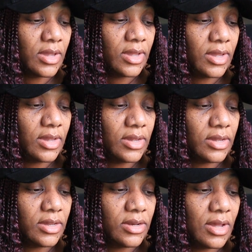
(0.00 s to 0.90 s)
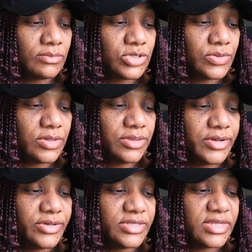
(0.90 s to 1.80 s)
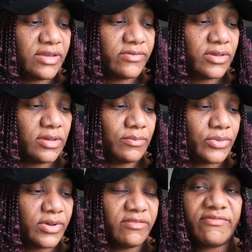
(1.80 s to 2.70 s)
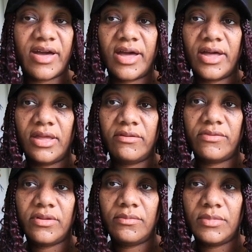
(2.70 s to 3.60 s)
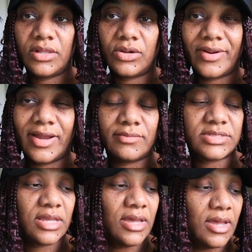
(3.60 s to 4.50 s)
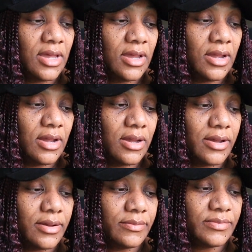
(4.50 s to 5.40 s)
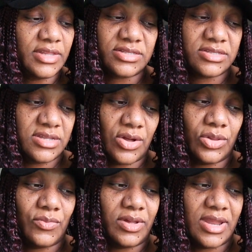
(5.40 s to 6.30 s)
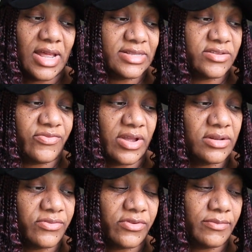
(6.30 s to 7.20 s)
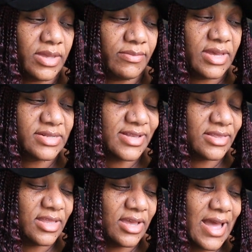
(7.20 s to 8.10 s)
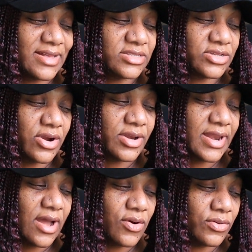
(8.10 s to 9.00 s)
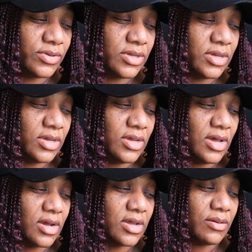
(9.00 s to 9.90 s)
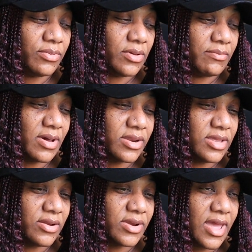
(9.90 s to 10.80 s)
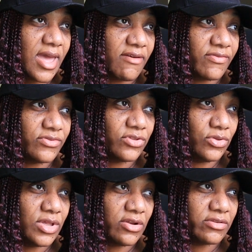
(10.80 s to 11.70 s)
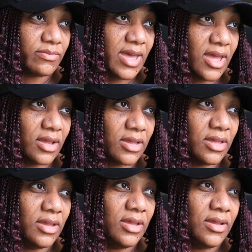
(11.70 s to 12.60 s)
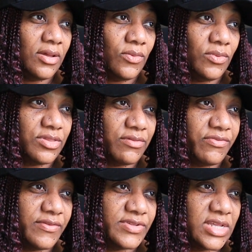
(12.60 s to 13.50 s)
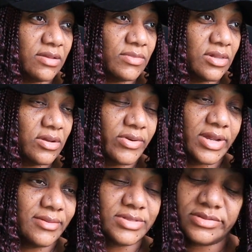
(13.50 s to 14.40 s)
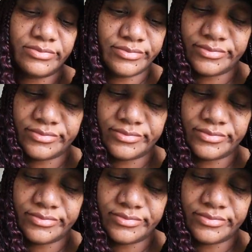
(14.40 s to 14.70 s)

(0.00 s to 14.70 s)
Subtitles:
And I'm doing 37.5 milligrams. This is the only one that is effective for me because I think I started out about a year and a half, 2 years back with the 15 milligrams.